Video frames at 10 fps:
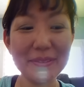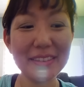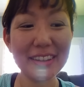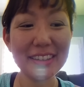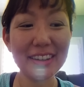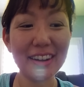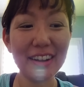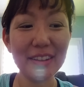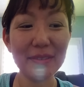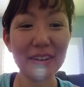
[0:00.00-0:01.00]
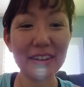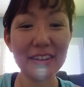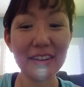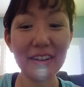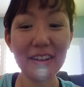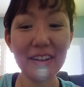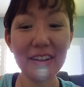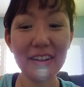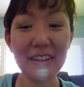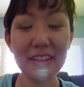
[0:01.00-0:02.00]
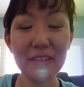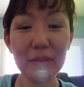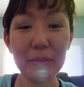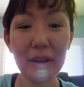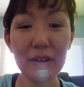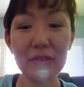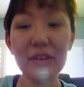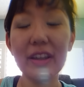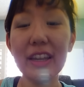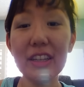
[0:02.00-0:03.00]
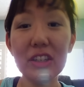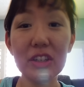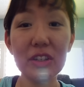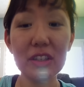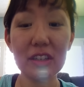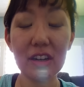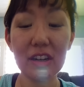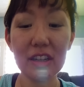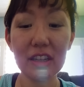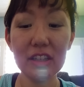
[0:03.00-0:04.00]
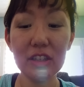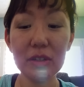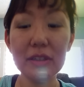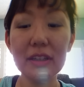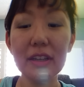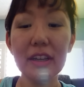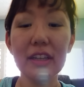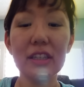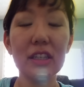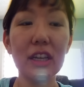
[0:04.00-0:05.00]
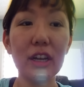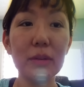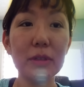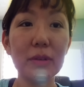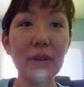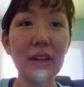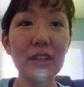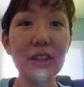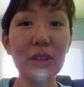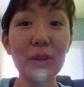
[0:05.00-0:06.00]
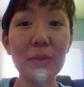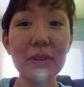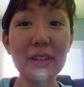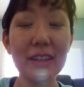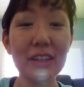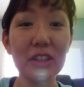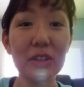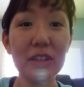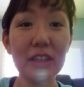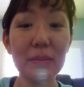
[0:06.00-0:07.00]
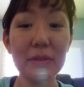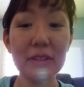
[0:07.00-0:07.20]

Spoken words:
Let's call upon all of the powerful angels and archangels to help surround you, protect you, keep you